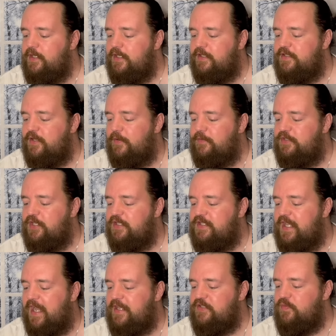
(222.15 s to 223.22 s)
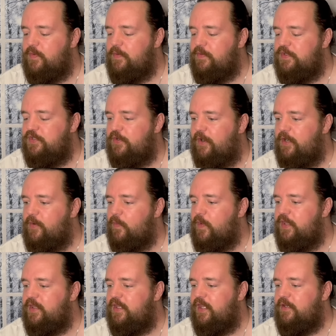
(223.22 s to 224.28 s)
So just as we were starting with